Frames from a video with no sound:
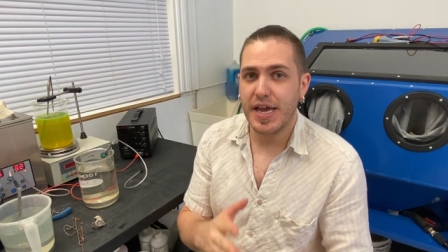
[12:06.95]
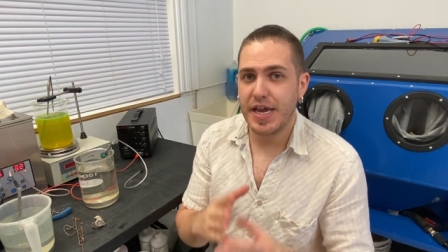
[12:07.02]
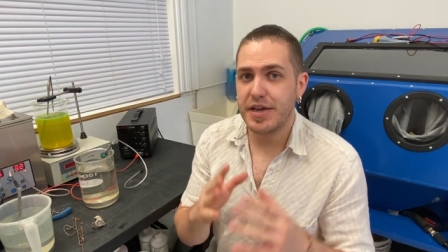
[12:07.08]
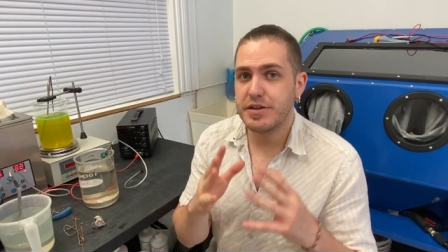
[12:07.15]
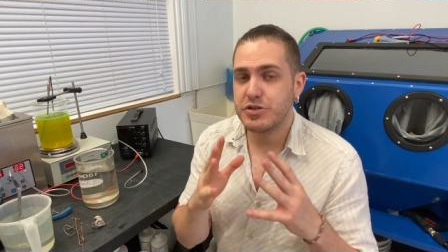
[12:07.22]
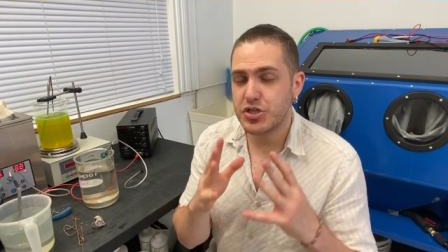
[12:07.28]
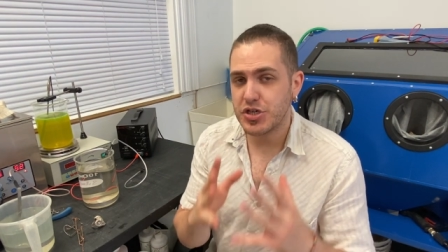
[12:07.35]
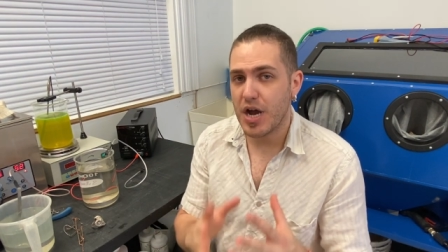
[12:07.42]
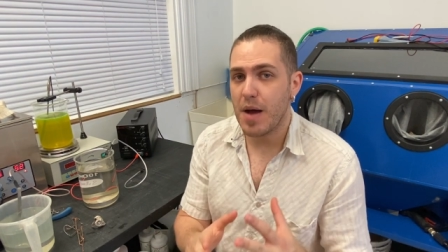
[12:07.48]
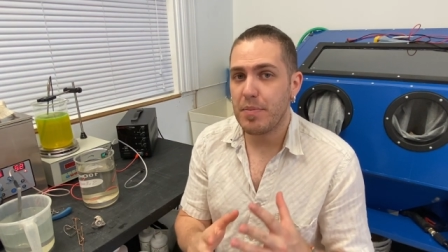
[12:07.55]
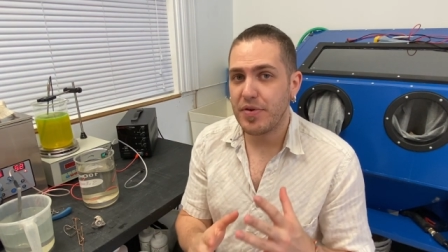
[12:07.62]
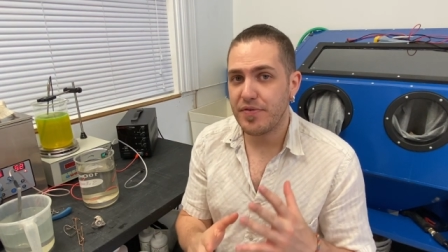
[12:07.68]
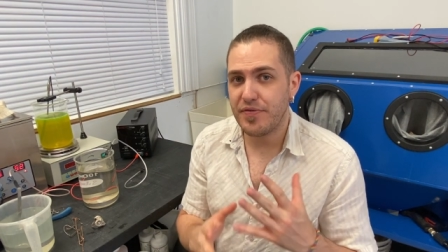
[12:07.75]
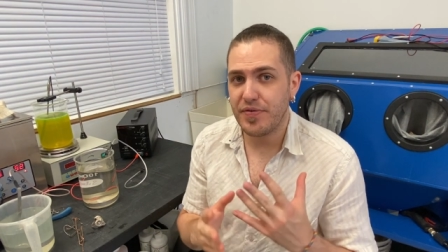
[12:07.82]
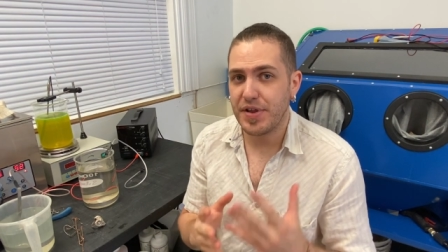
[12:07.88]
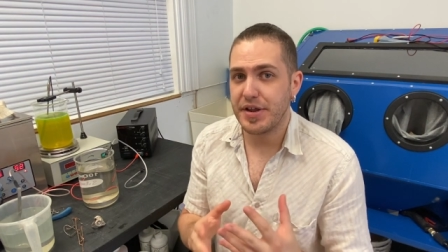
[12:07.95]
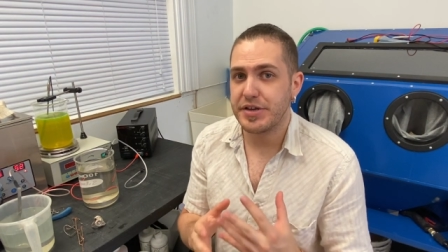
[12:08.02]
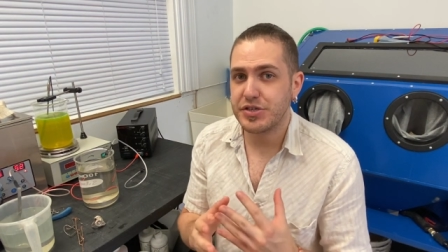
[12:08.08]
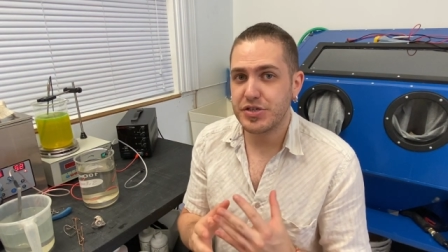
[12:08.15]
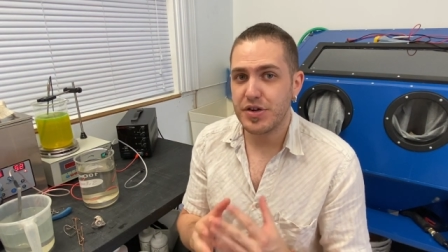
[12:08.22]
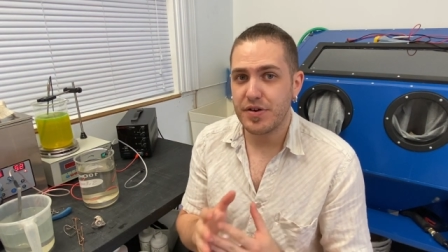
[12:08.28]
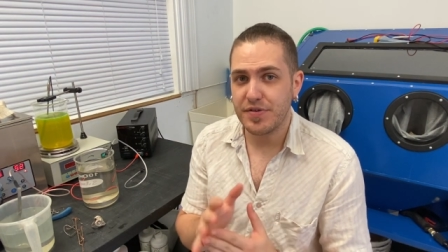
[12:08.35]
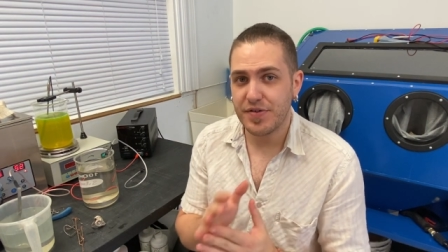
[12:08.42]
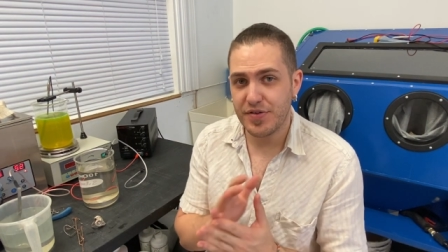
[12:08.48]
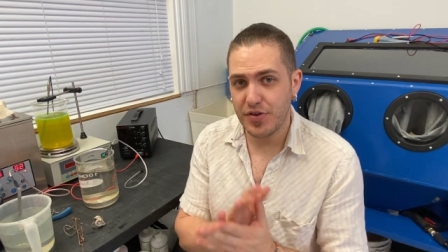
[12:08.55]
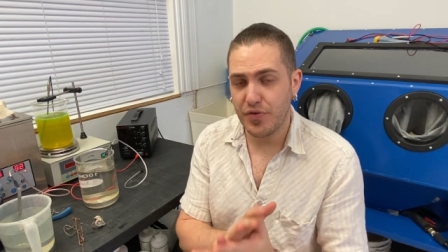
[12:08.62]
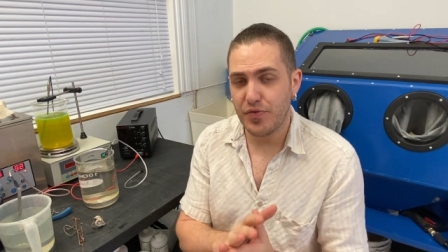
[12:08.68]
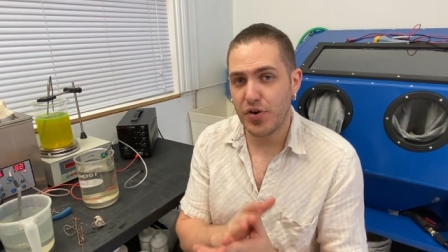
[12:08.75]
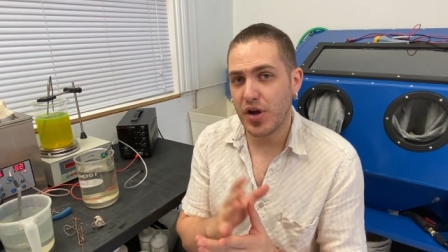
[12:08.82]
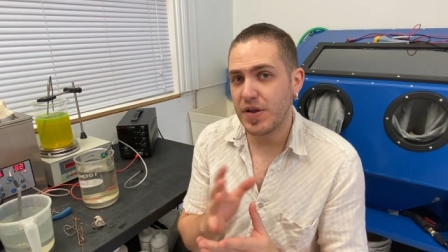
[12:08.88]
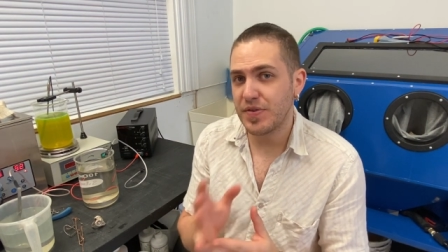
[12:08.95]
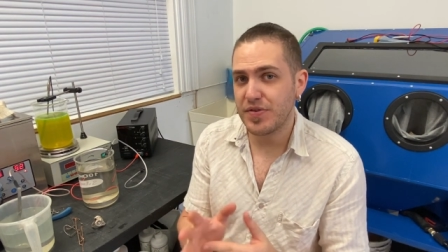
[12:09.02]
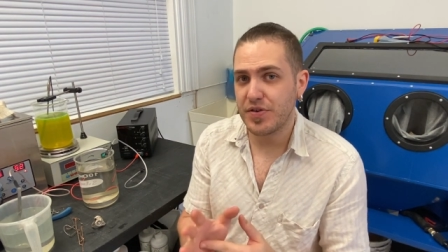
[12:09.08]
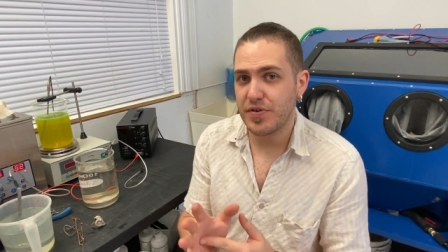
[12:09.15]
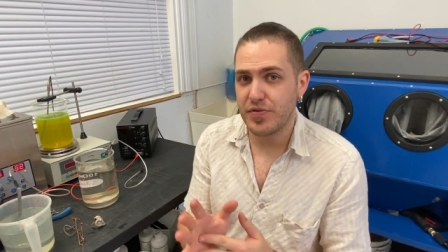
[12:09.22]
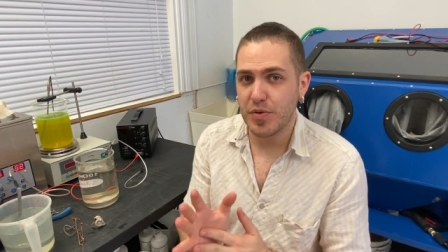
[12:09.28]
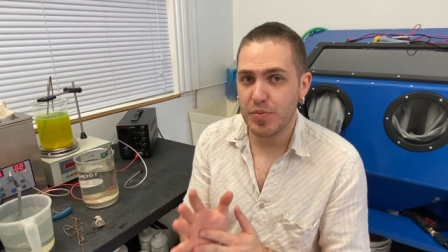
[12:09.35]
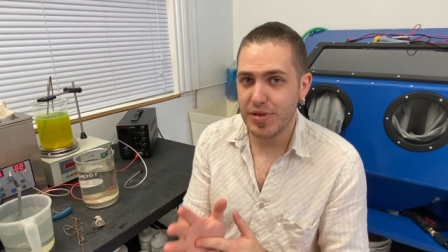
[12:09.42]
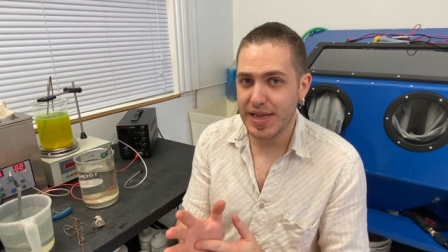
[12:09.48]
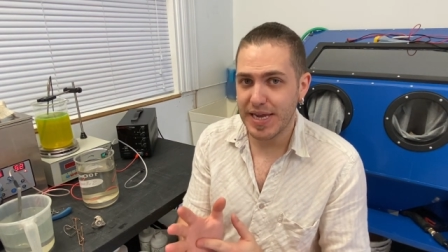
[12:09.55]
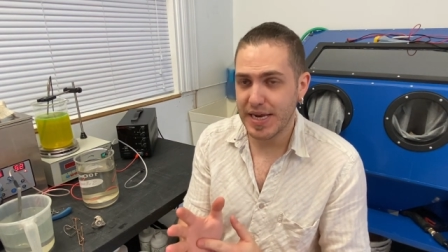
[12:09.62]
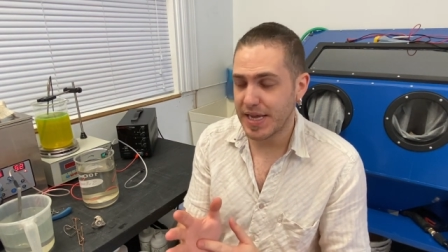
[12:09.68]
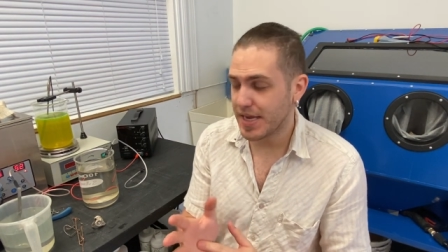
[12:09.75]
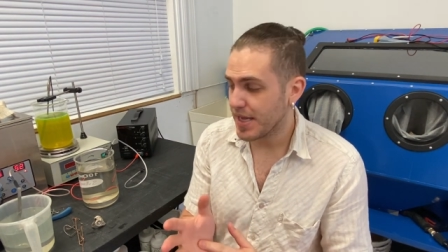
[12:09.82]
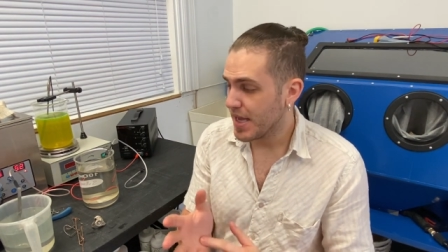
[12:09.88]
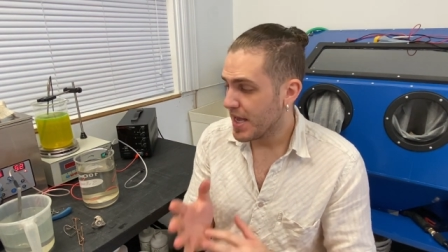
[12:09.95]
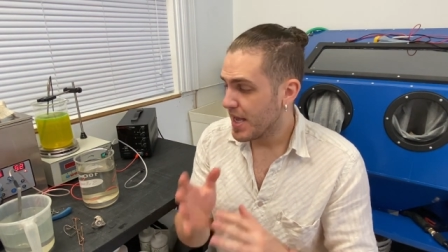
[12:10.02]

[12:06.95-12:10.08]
a shop finish silver on silver plating.